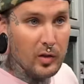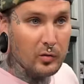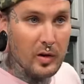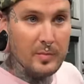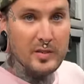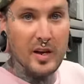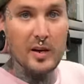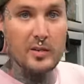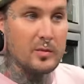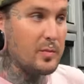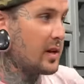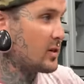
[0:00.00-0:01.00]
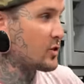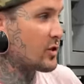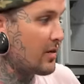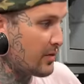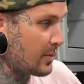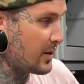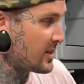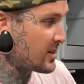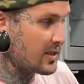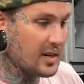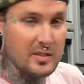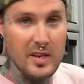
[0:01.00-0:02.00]
the reptiles, making sure everybody
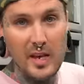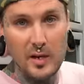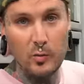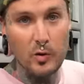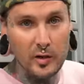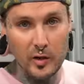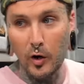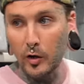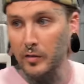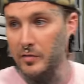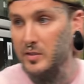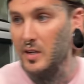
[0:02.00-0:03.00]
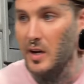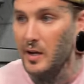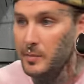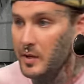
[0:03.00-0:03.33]
stays A1 all of the time.